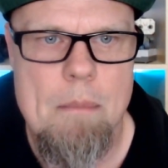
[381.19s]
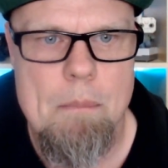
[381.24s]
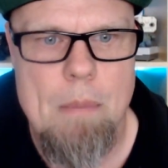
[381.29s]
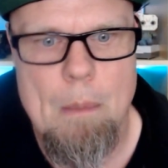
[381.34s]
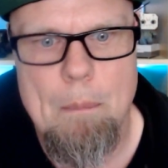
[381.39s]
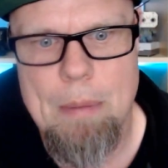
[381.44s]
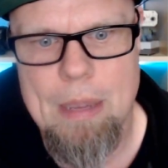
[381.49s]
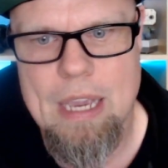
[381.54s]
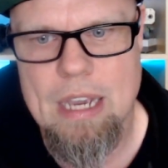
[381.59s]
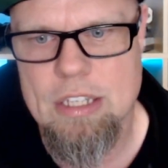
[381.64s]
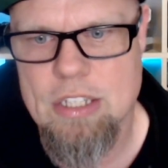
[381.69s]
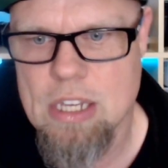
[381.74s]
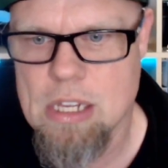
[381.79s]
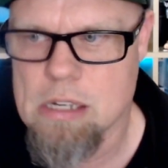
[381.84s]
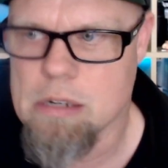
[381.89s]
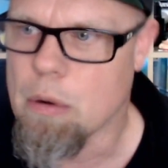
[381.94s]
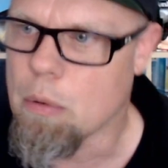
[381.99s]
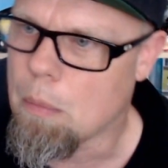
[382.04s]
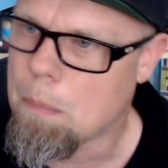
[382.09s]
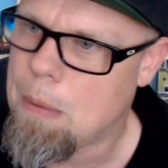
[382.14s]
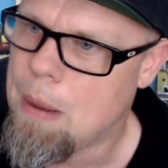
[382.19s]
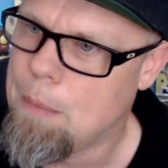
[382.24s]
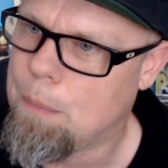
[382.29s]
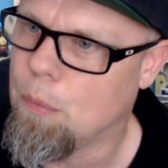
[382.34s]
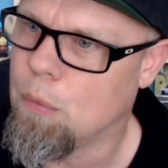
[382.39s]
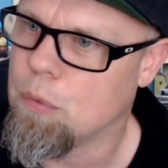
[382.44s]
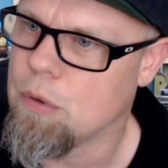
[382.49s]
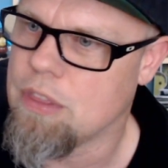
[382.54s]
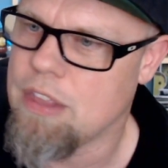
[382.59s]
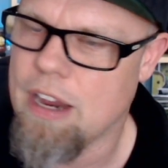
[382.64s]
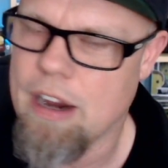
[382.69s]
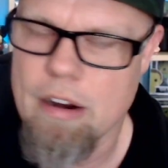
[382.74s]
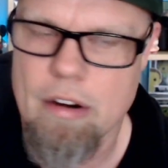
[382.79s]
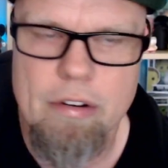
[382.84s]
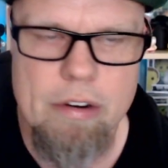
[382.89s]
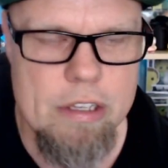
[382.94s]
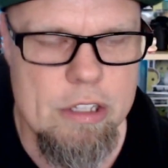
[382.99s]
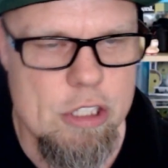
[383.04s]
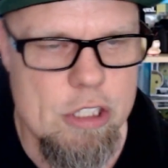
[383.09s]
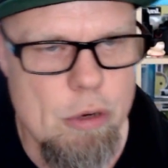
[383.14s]
But because other people were
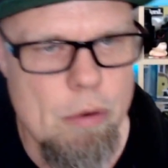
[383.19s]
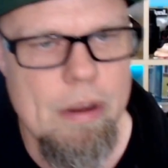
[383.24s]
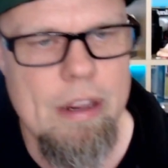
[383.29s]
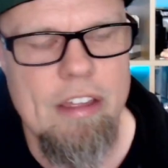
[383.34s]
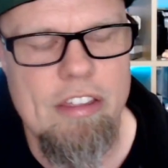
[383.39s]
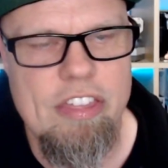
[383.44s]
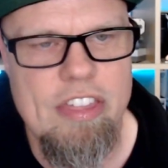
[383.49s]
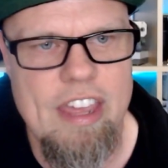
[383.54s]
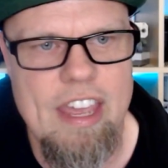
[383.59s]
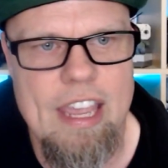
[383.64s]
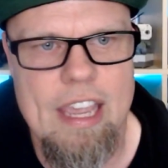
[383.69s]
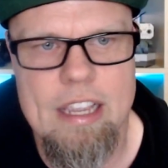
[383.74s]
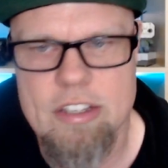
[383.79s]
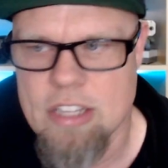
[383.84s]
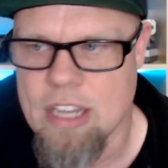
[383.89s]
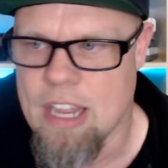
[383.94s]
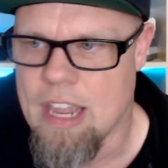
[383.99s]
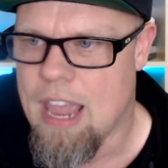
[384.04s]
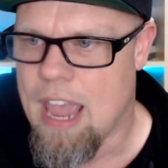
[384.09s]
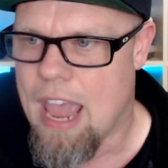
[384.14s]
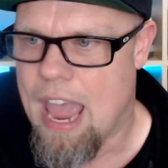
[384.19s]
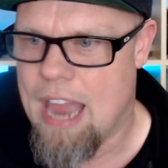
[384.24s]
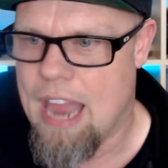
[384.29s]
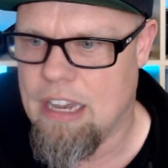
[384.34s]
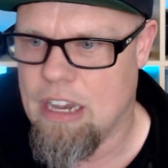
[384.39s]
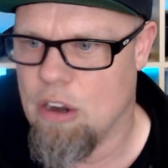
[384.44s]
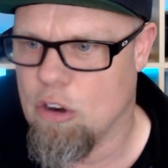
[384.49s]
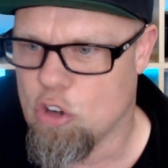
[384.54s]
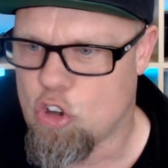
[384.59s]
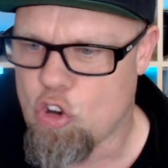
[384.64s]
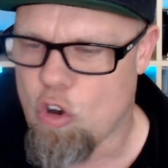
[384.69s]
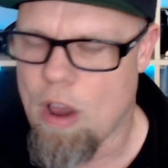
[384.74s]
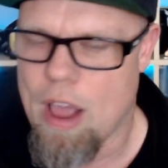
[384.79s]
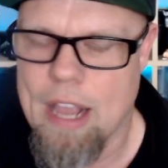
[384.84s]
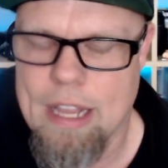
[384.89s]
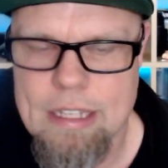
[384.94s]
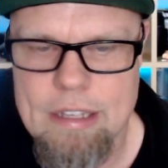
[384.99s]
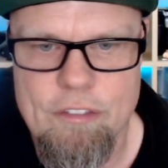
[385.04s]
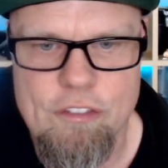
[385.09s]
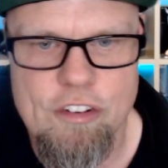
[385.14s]
there and doing things and, you know,
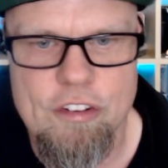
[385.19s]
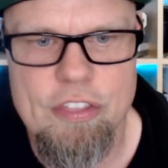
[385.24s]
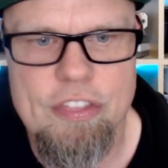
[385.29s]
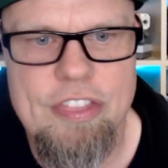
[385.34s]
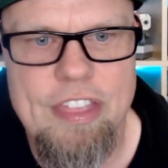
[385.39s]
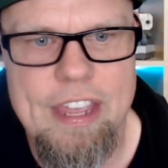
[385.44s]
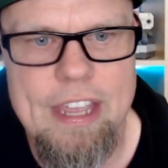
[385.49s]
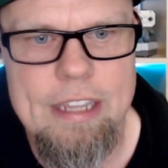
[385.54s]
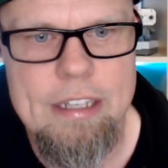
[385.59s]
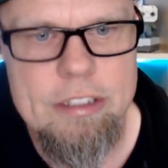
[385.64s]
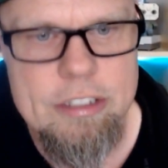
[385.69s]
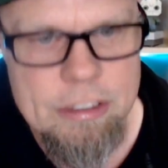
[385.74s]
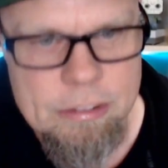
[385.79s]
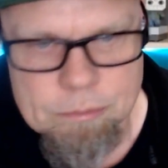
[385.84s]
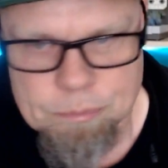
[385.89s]
trying different things,